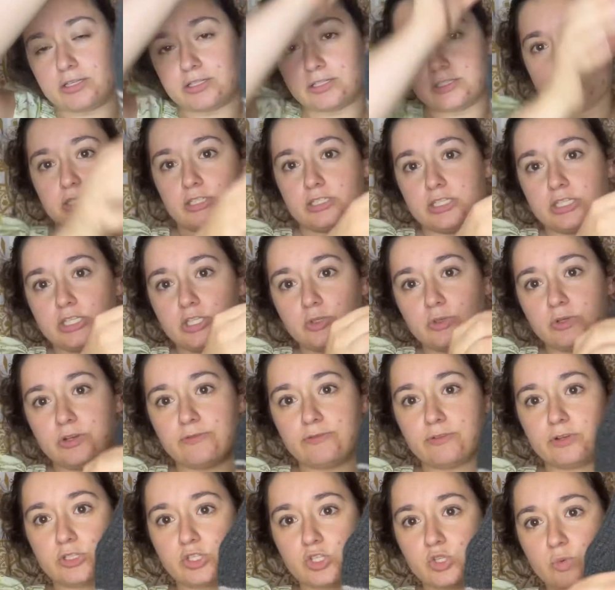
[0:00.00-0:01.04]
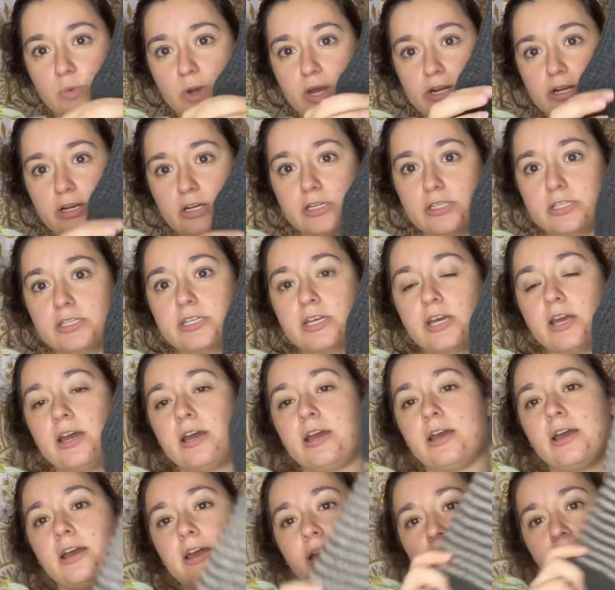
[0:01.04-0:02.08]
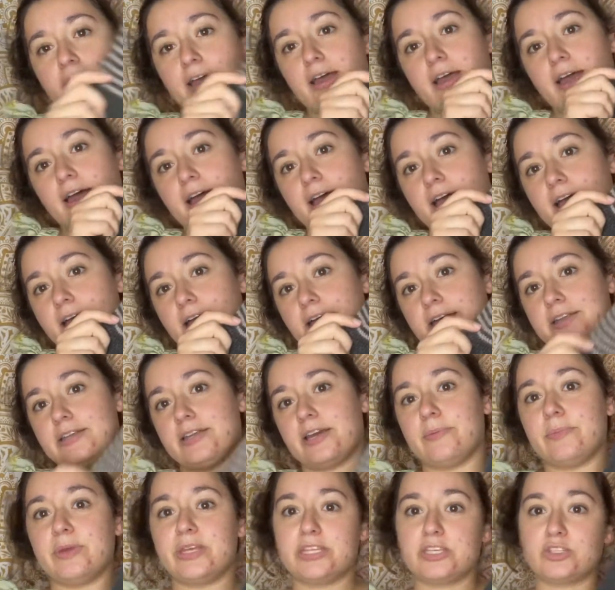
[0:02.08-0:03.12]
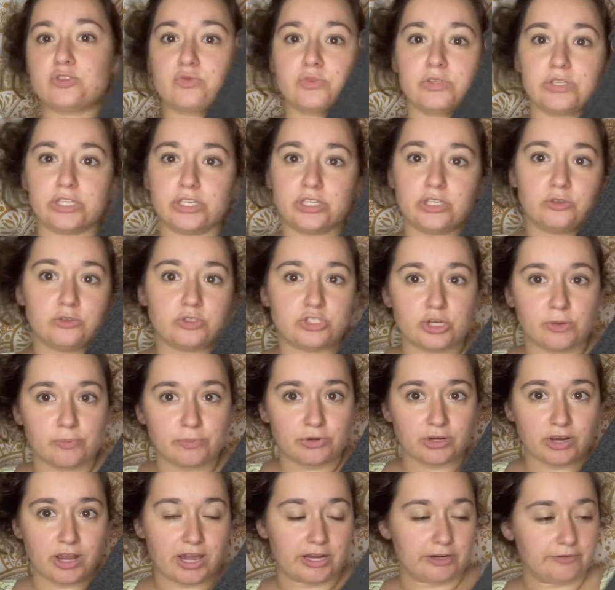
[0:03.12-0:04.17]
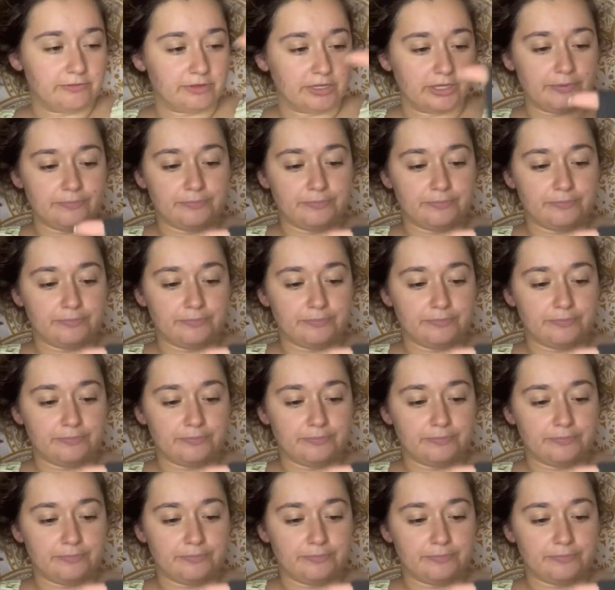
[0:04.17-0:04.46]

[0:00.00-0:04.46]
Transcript: There's 2 different sweaters, and I made this really cute jumper out of it.